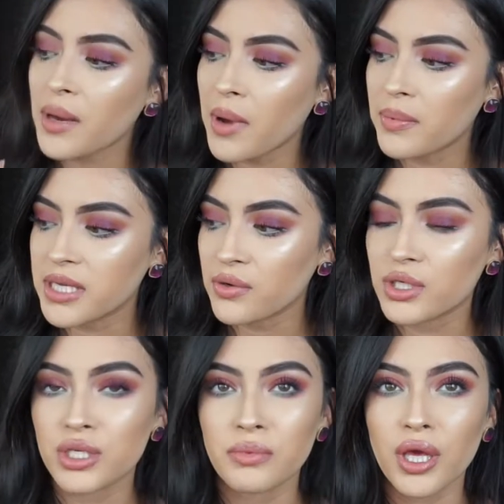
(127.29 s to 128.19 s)
that popped
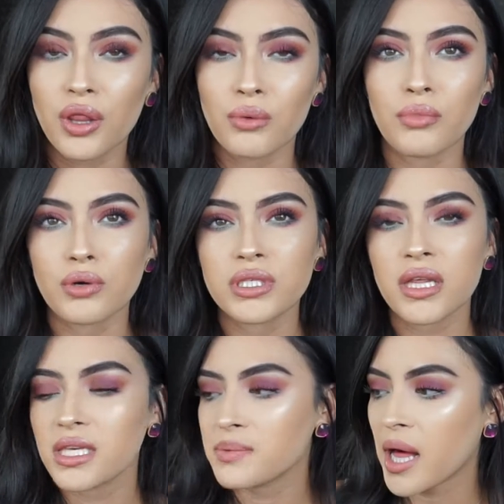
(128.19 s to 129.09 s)
out to me the most
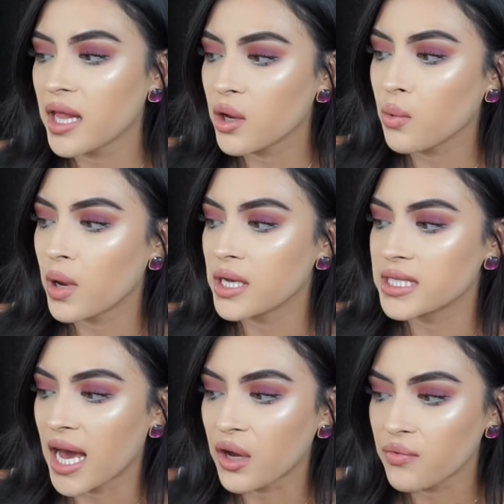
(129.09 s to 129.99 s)
in this palette was
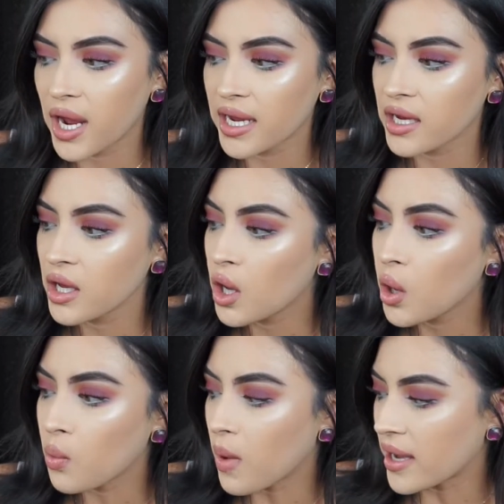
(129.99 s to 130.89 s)
Hell Ride,
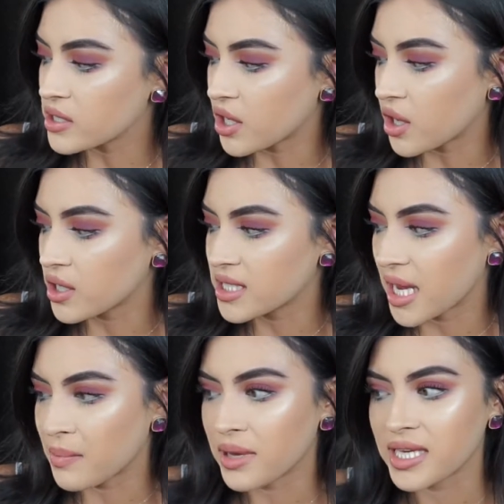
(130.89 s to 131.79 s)
Wild Heart,
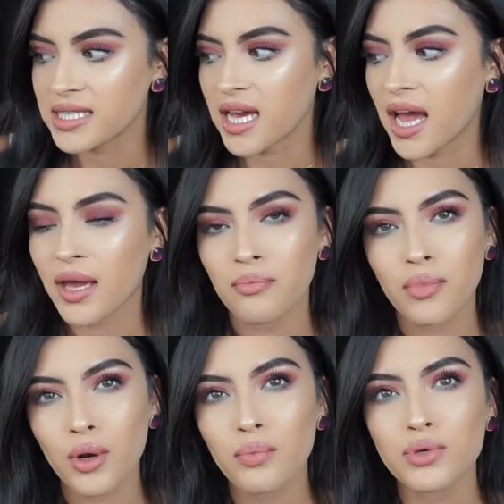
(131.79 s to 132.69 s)
and Big Sky,
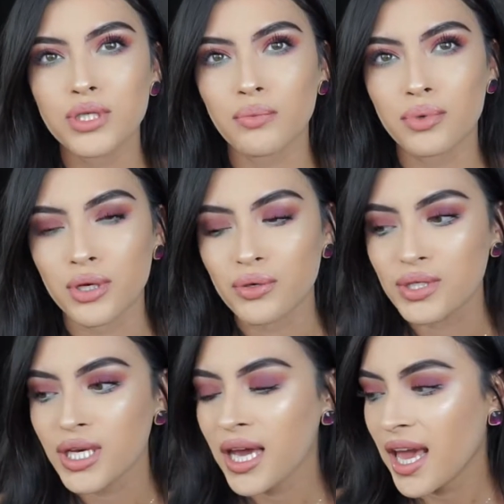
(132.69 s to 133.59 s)
purples and
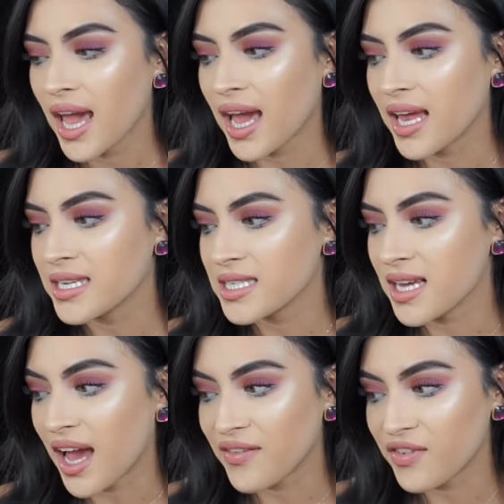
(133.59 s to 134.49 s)
blues. And
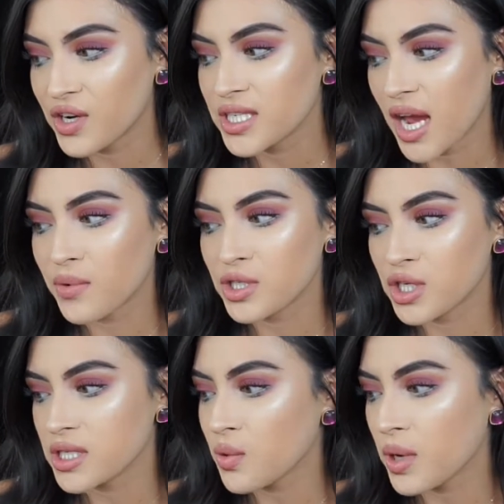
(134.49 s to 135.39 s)
at first I was
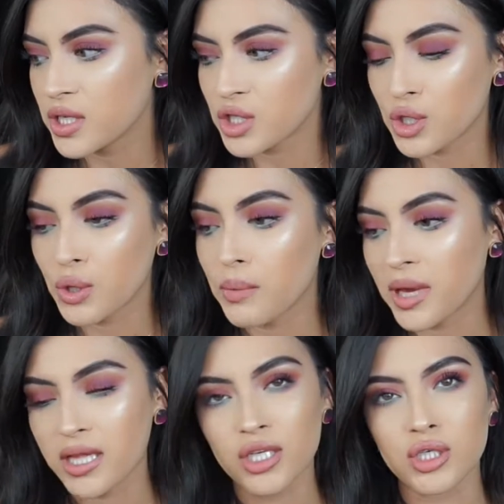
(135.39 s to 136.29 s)
just going to
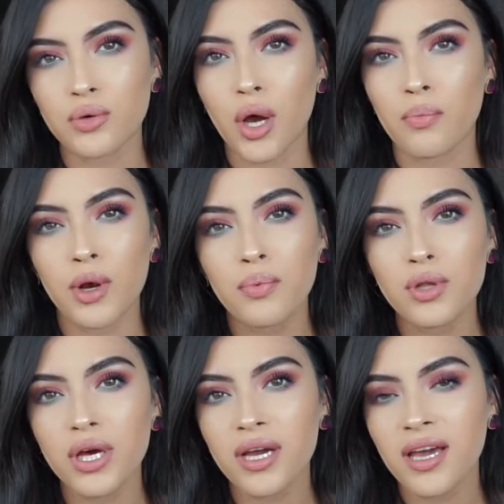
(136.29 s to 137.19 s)
mainly do a
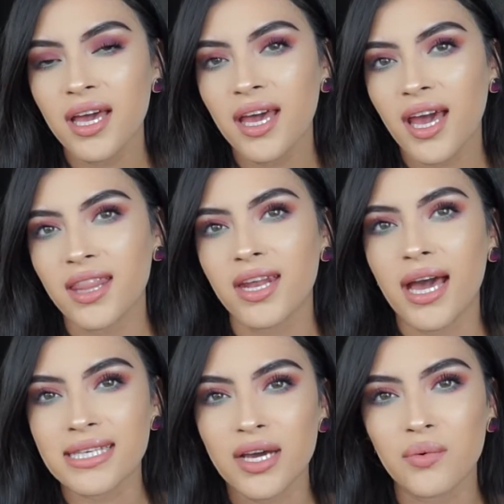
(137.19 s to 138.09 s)
purple look, and then
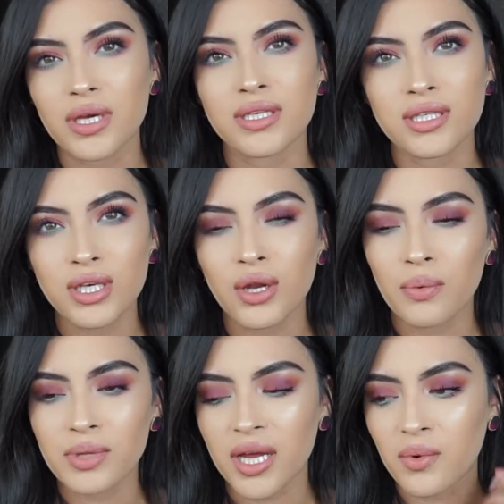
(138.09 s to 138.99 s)
as I was, you know,
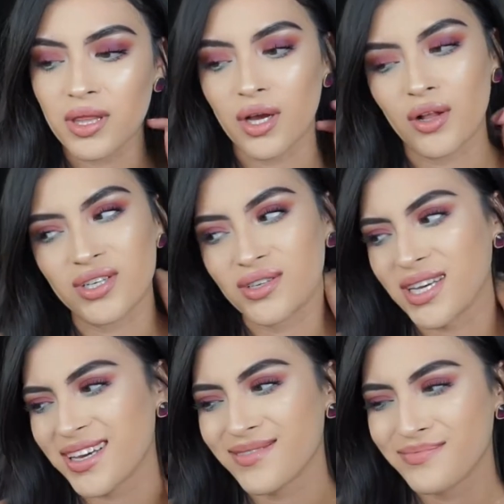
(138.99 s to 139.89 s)
playing with the colors, I was
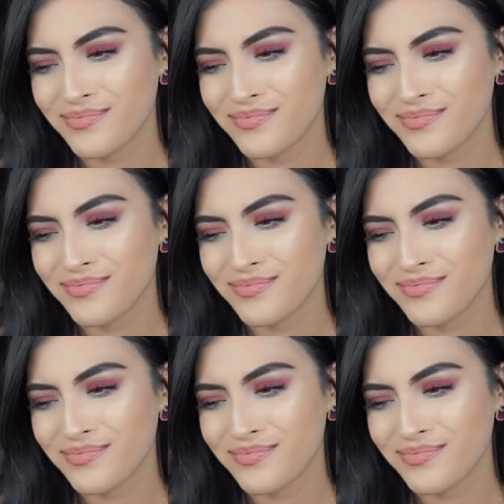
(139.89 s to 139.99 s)
like,